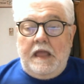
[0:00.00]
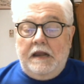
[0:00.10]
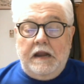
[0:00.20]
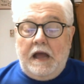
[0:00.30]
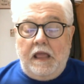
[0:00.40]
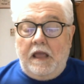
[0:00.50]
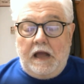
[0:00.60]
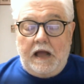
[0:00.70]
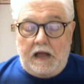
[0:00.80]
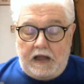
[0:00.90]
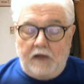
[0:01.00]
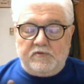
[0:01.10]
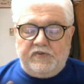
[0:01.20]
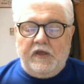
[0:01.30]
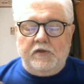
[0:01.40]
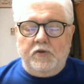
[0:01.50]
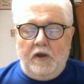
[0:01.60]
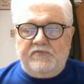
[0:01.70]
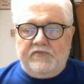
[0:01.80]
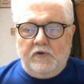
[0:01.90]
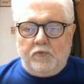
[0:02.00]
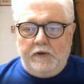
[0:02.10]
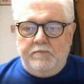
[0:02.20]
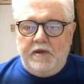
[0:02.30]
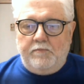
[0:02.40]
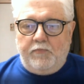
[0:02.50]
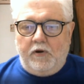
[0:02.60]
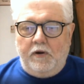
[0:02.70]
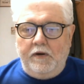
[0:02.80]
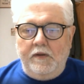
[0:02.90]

And I will tell you, I still remember